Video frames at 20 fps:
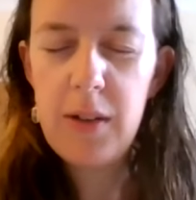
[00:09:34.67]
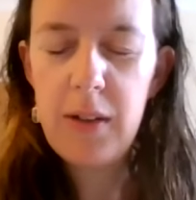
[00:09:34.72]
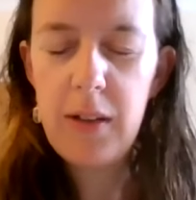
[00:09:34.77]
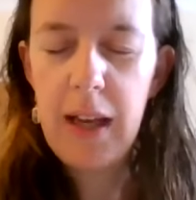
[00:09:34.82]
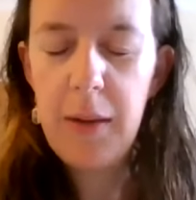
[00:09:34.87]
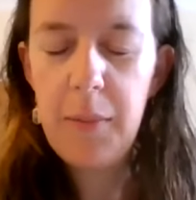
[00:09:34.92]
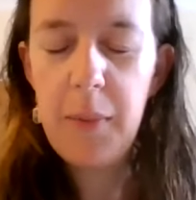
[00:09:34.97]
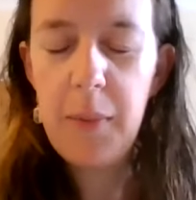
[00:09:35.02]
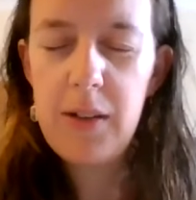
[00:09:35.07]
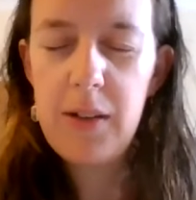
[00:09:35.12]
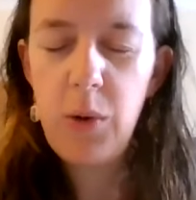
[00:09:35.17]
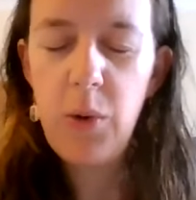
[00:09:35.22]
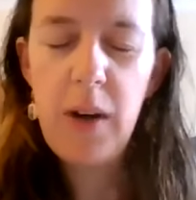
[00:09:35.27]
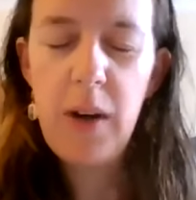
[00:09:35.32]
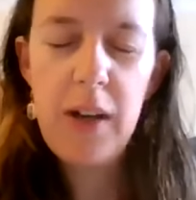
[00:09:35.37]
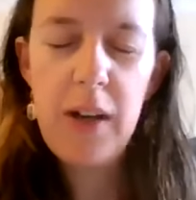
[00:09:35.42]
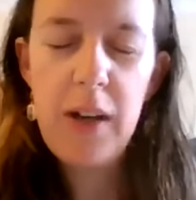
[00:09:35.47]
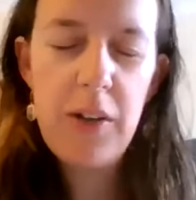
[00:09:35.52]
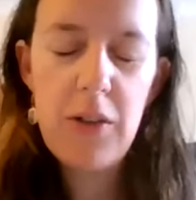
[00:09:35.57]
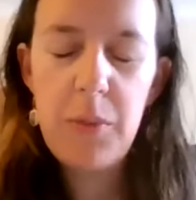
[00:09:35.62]
him as
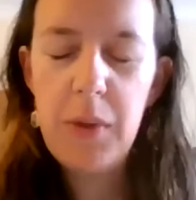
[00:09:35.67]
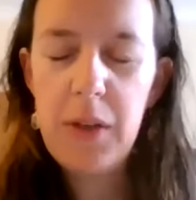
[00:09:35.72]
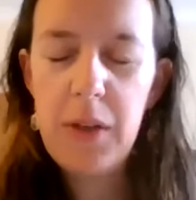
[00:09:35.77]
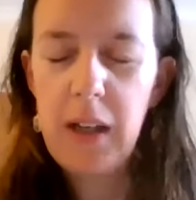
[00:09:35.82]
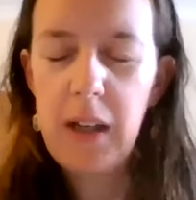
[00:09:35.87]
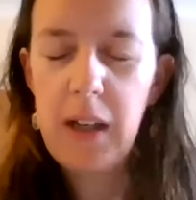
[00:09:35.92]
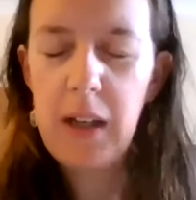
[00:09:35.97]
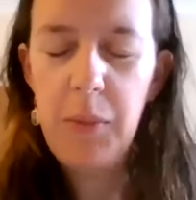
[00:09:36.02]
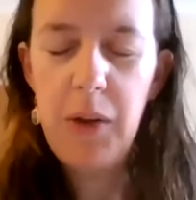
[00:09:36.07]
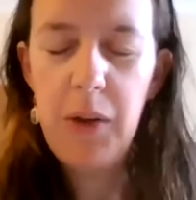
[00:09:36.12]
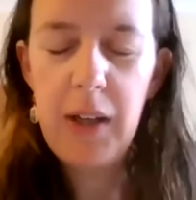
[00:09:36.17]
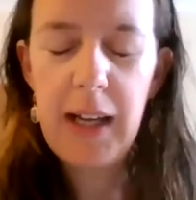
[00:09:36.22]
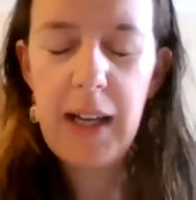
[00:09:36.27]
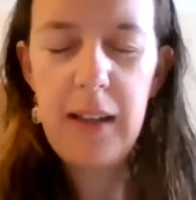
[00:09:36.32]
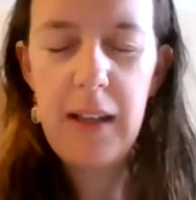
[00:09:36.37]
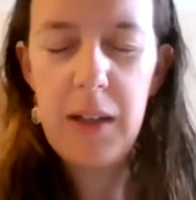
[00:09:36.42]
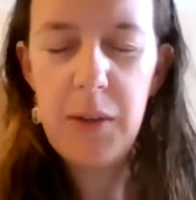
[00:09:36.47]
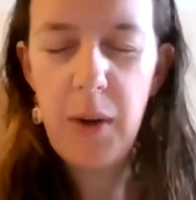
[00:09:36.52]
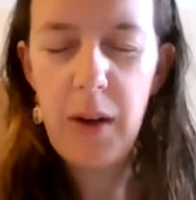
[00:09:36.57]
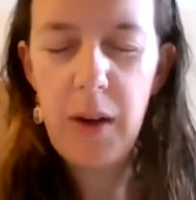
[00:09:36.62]
your instrument to
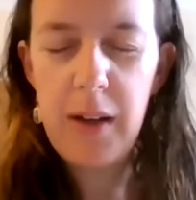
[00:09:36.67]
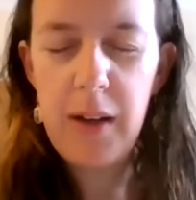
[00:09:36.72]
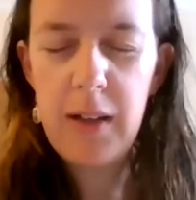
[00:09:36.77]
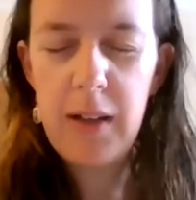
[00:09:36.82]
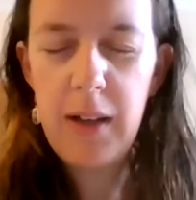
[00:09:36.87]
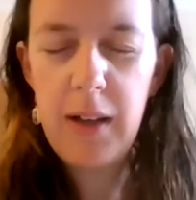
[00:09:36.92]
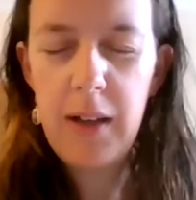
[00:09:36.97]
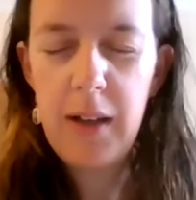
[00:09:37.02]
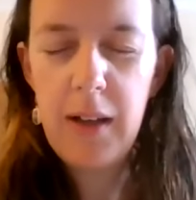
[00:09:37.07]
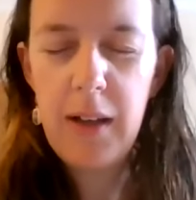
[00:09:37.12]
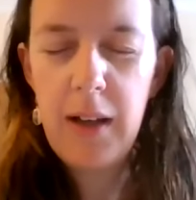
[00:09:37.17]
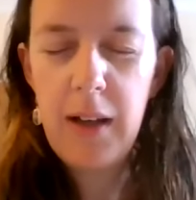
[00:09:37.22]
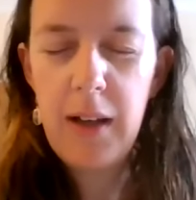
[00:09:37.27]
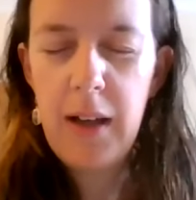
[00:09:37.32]
communicate these words.